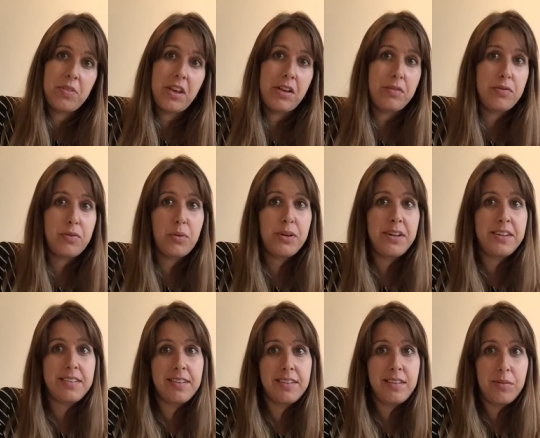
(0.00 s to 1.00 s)
and forty to
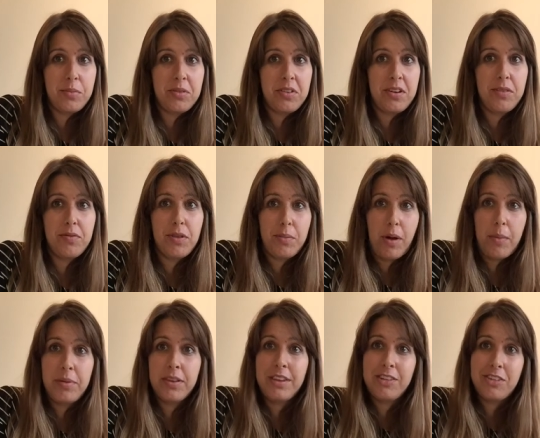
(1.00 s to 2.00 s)
sixty percent of the
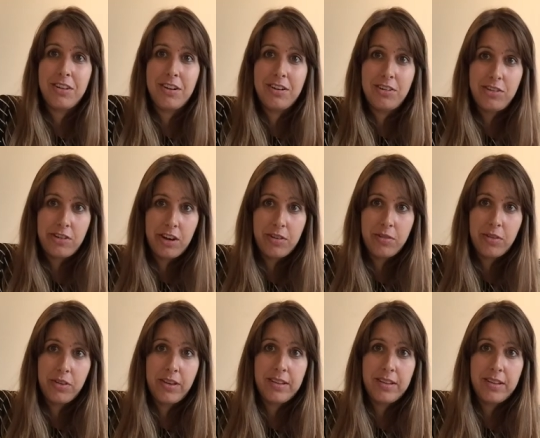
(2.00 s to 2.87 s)
population in general